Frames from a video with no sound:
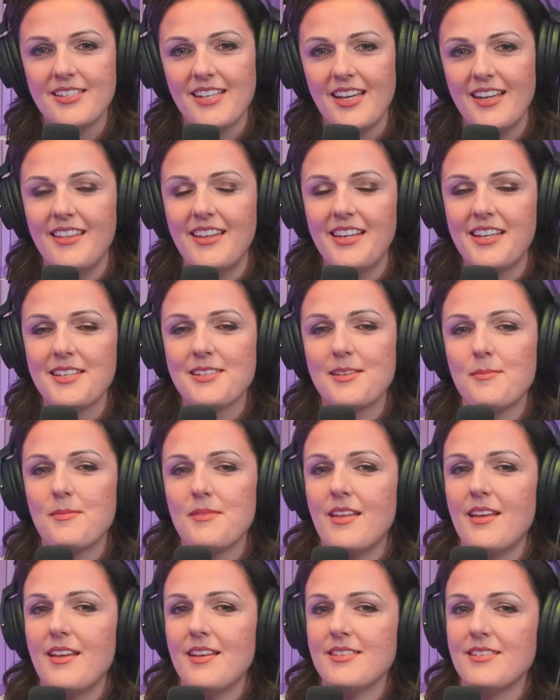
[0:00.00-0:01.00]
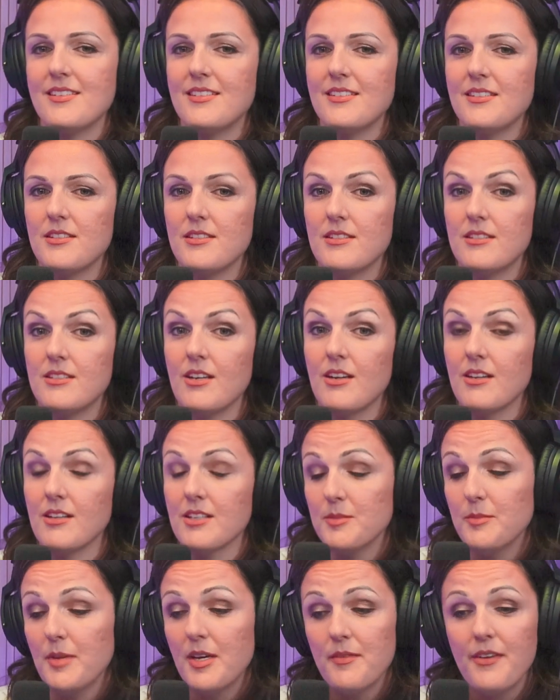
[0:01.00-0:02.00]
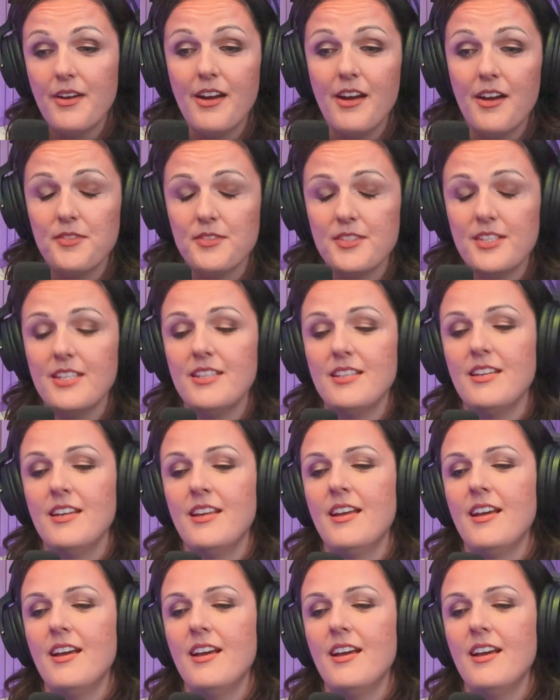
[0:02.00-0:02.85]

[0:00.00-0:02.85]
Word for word: I think it's something that isn't talked about very often